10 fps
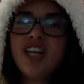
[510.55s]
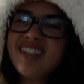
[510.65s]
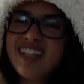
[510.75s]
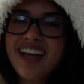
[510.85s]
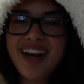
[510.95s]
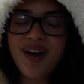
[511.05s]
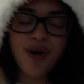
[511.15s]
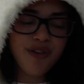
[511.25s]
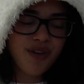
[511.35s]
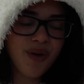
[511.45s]
Just to get it
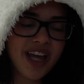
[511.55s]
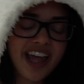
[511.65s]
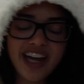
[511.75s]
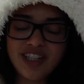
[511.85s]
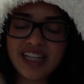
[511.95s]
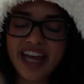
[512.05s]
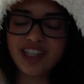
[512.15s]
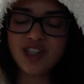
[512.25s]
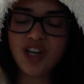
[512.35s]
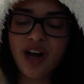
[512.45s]
over with, I just like
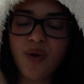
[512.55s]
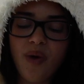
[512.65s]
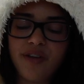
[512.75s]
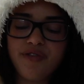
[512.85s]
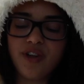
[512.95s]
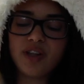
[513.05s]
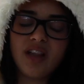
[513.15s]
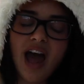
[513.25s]
to chug one full